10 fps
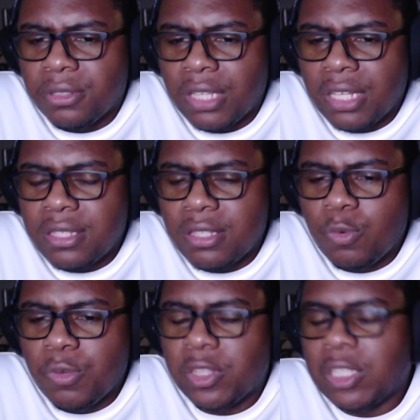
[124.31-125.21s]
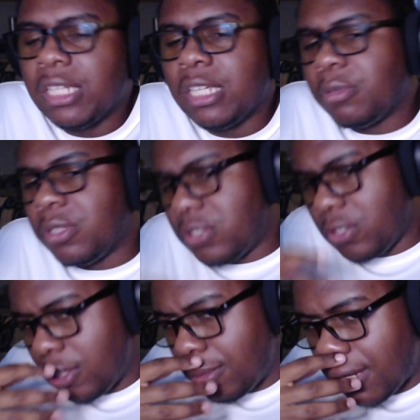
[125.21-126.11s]
That's the one thing that I'm
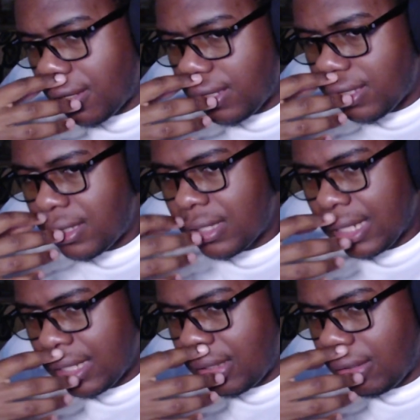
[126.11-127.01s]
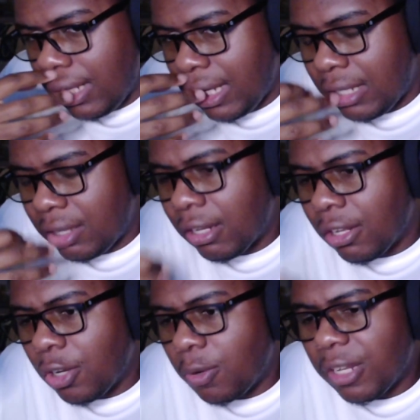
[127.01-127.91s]
concerned about is like the
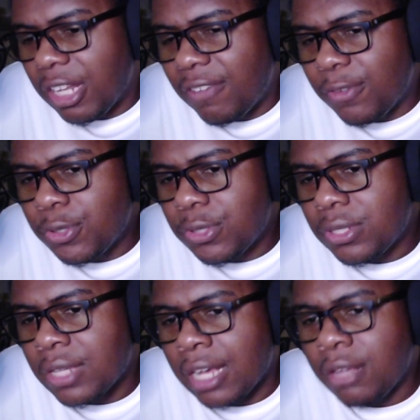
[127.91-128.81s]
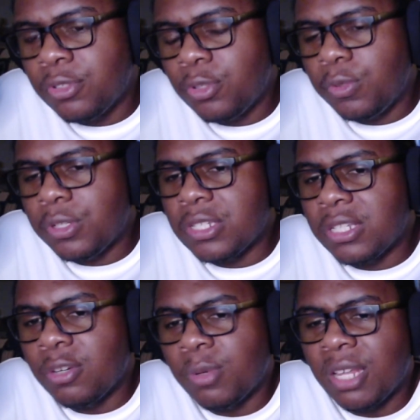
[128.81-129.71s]
lower levels. How in the world is
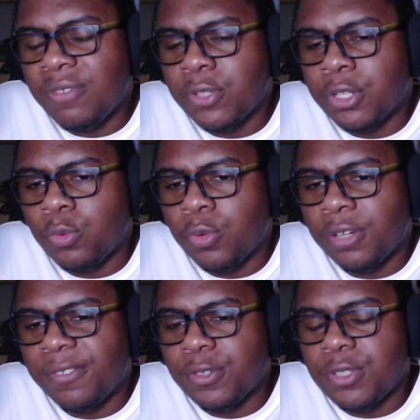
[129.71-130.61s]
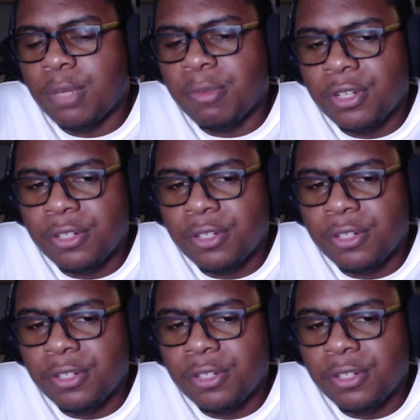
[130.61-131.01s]
lower level gonna work for Summoner?